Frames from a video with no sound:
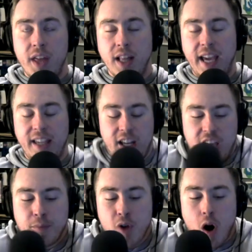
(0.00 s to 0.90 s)
Like they
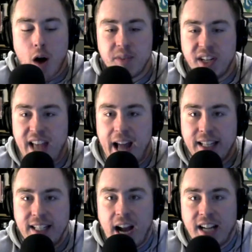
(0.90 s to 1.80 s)
keep their arms exactly
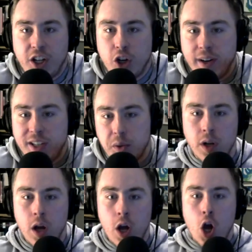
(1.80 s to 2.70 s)
90 degrees when they're
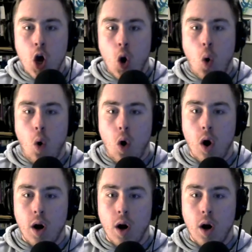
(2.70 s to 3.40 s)
doing a press down.